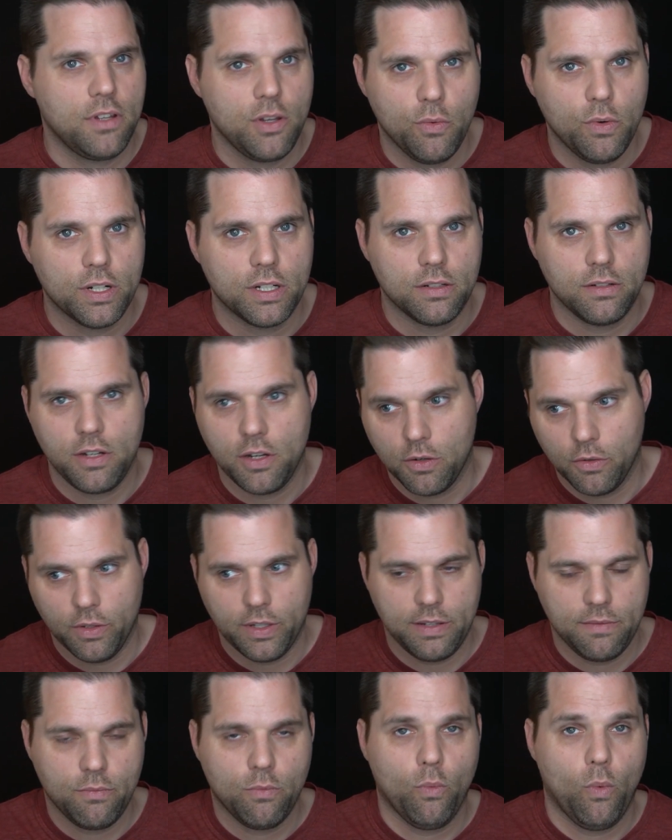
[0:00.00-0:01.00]
You wouldn't. You'd
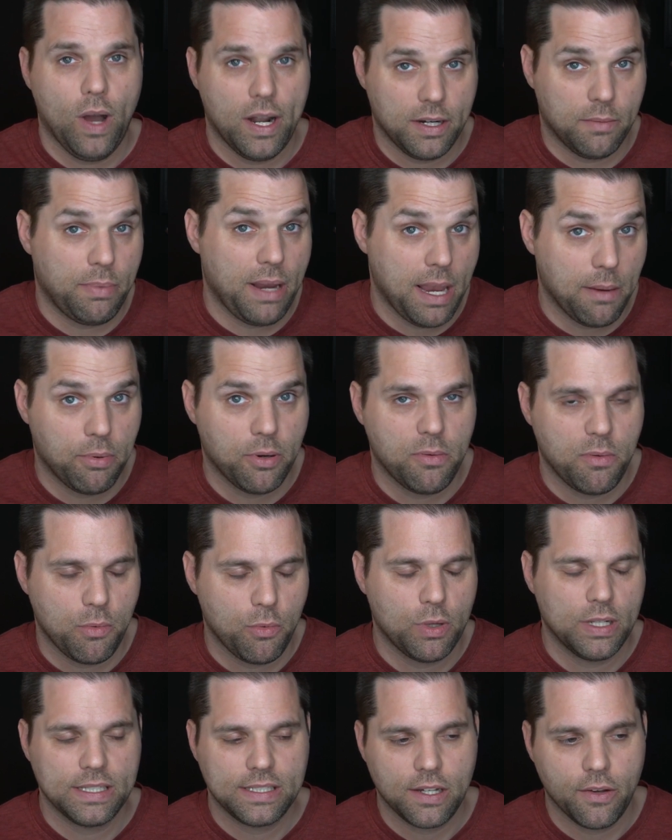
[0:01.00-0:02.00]
only want to pay a premium
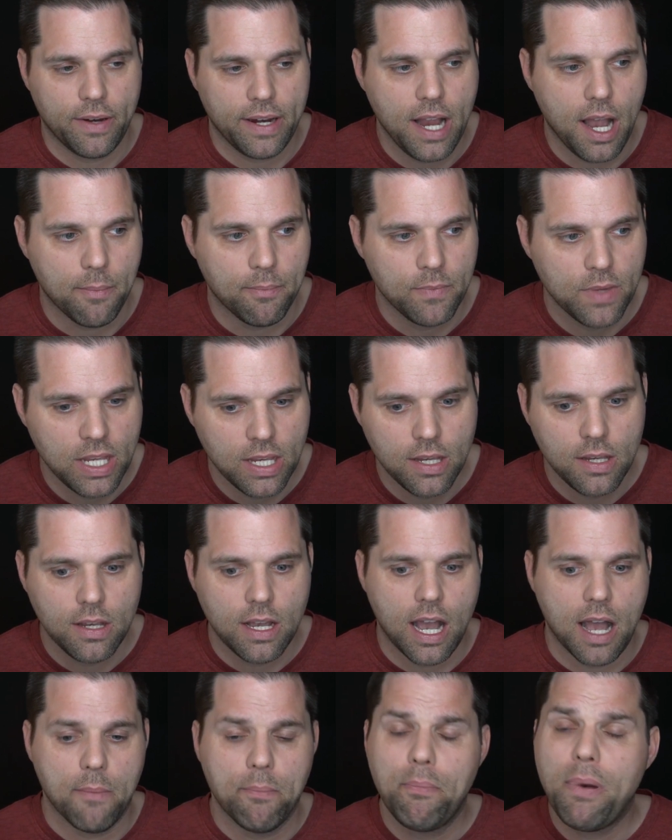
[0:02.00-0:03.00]
when it's going up.
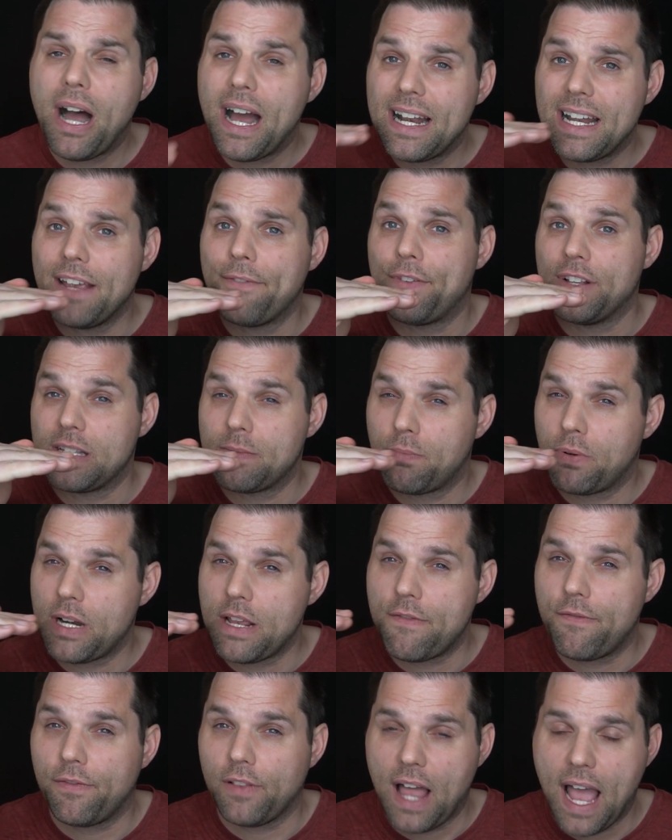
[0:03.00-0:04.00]
But if it's
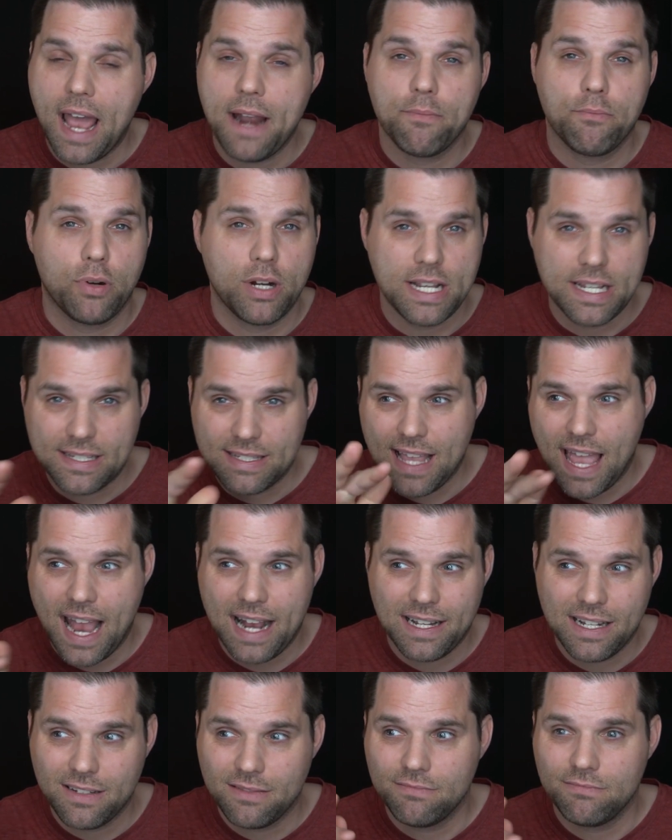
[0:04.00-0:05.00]
pretty flat and pretty
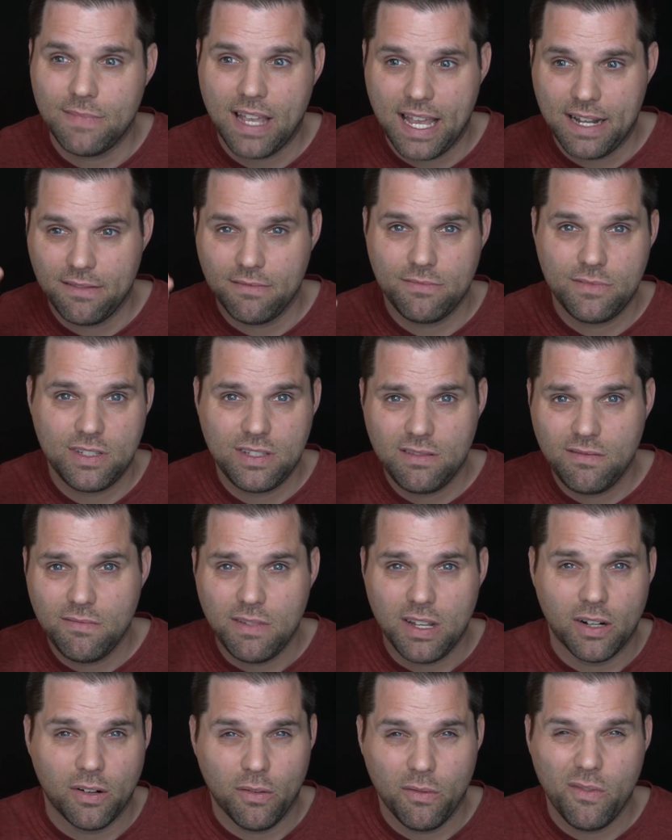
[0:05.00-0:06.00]
stagnant and
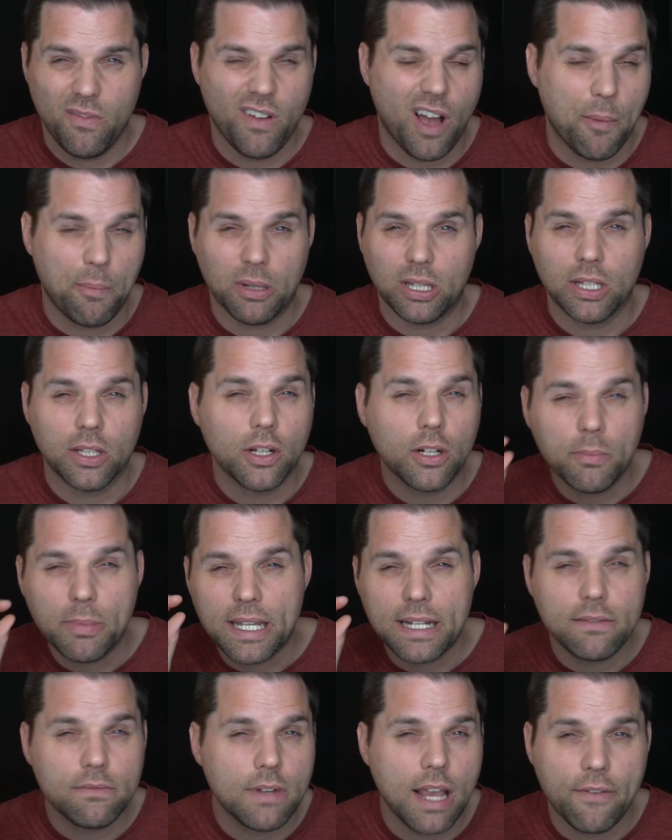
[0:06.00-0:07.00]
up a little
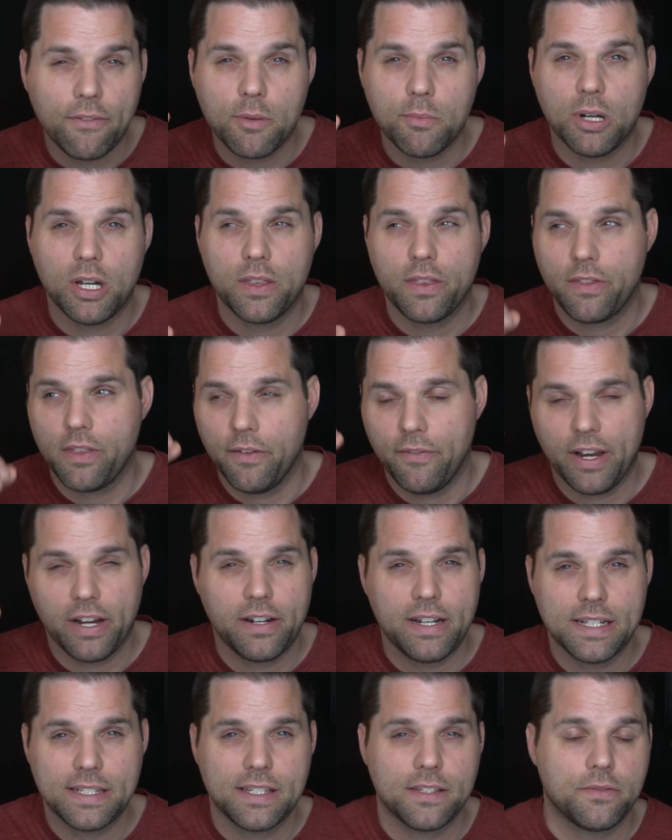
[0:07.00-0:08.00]
bit every month, the
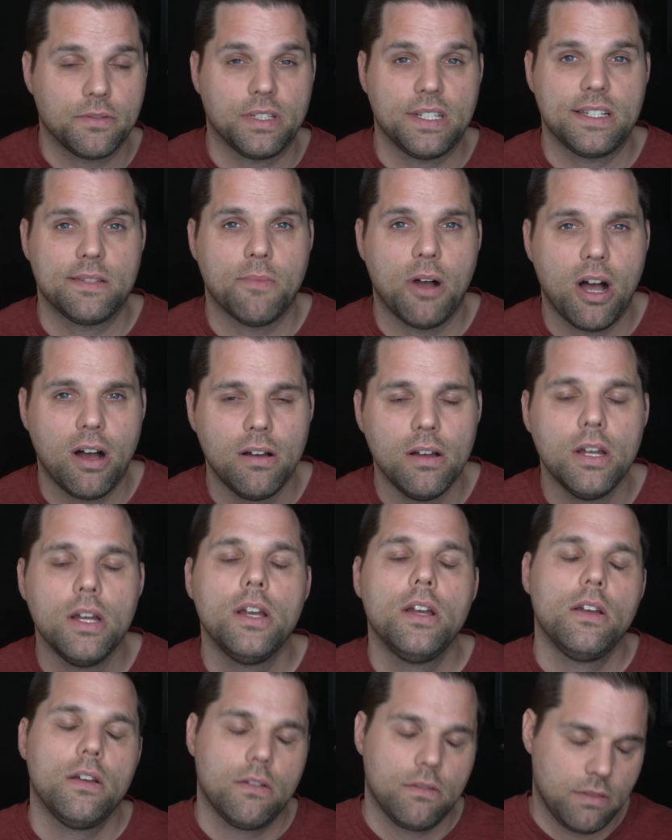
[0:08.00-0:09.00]
variance is really small,
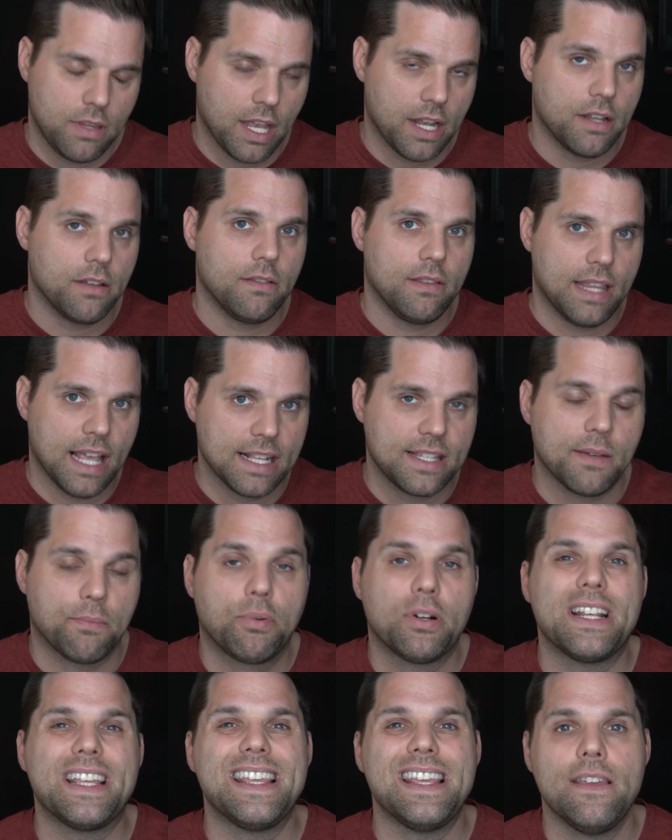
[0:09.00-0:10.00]
then that's a
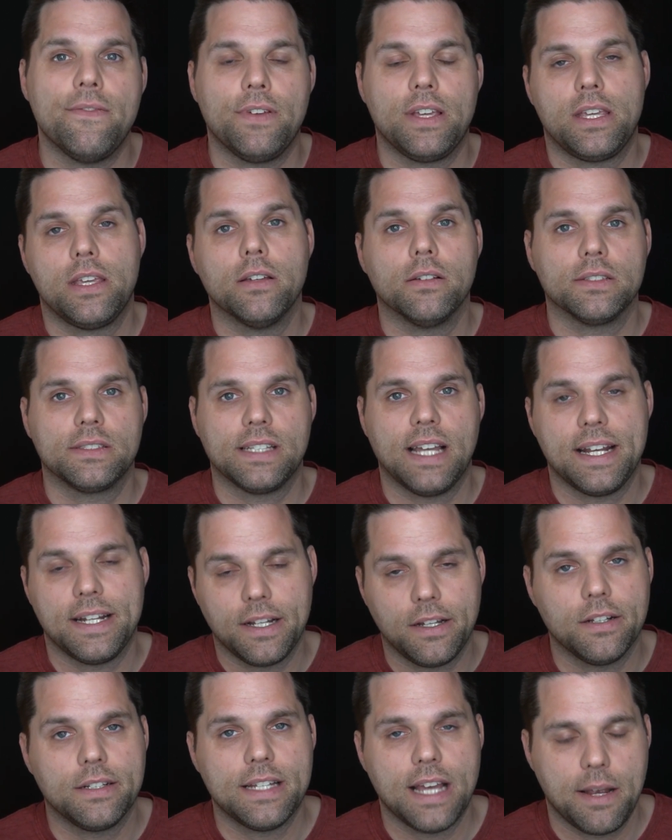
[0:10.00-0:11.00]
pretty even keel site and
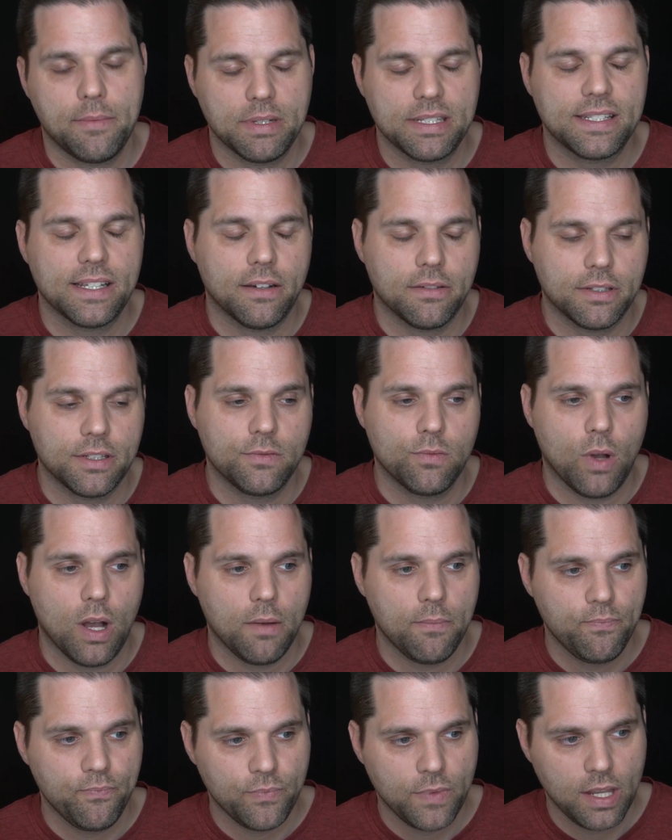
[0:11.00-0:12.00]
a good time to sell it as well.